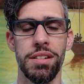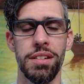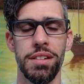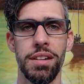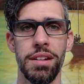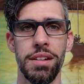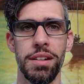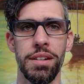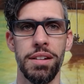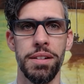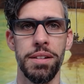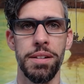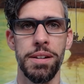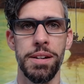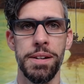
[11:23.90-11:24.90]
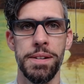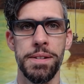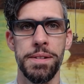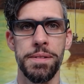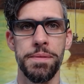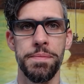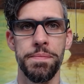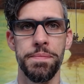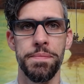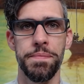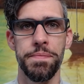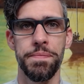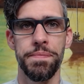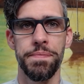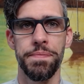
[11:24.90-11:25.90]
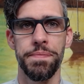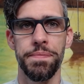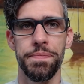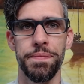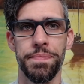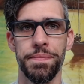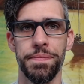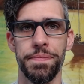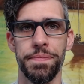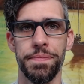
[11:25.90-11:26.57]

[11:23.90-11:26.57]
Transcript: (no one is talking)